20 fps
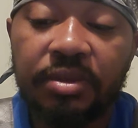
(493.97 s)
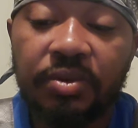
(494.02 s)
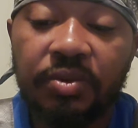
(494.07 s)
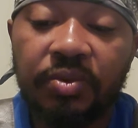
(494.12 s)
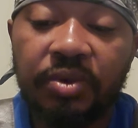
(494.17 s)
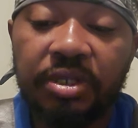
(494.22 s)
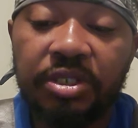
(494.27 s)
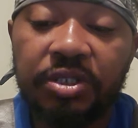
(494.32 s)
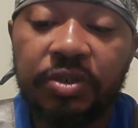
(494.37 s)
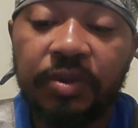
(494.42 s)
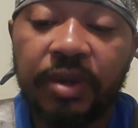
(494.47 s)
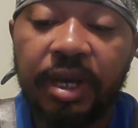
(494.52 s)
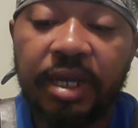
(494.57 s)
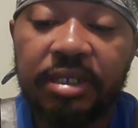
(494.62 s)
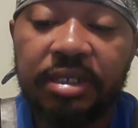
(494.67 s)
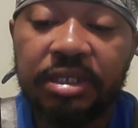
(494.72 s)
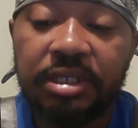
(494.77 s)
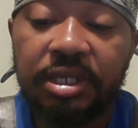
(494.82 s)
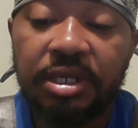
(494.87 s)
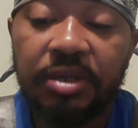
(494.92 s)
which
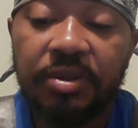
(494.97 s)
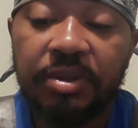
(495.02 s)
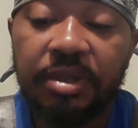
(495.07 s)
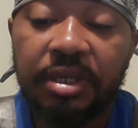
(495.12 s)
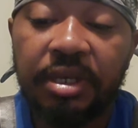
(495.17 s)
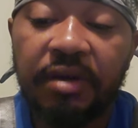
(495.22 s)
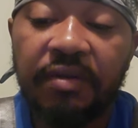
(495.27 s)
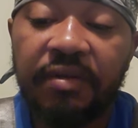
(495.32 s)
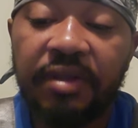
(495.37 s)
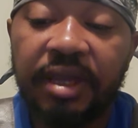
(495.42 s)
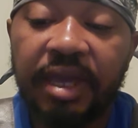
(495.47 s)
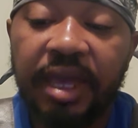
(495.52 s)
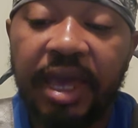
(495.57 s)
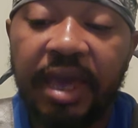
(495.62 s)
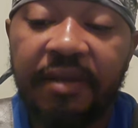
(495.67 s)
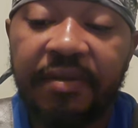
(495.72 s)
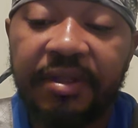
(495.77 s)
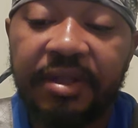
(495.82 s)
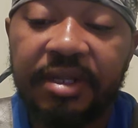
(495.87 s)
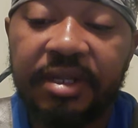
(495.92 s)
while some covet
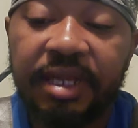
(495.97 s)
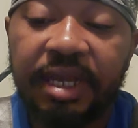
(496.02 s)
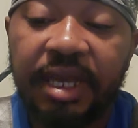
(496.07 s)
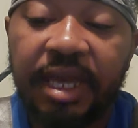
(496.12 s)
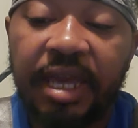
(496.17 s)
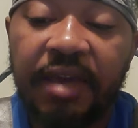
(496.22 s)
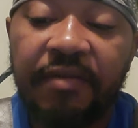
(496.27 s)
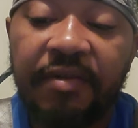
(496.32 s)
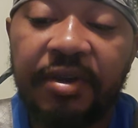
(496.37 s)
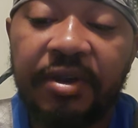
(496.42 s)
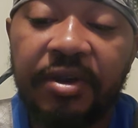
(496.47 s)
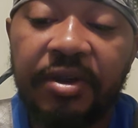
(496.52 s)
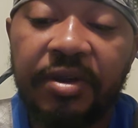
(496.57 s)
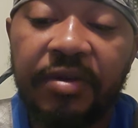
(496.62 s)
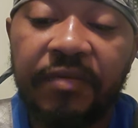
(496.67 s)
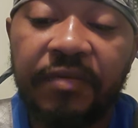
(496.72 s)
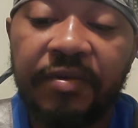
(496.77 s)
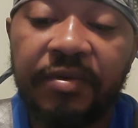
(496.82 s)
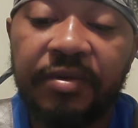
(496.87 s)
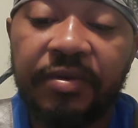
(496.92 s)
after they have
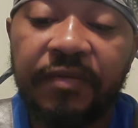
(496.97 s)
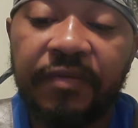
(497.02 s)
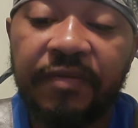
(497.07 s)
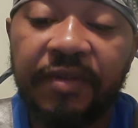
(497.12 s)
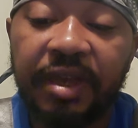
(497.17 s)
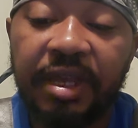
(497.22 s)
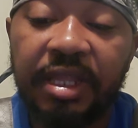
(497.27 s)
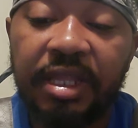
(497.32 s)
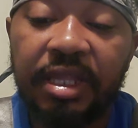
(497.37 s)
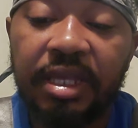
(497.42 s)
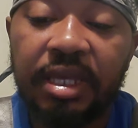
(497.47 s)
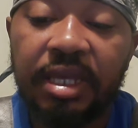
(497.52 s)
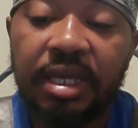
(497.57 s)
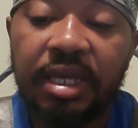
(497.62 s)
erred from the faith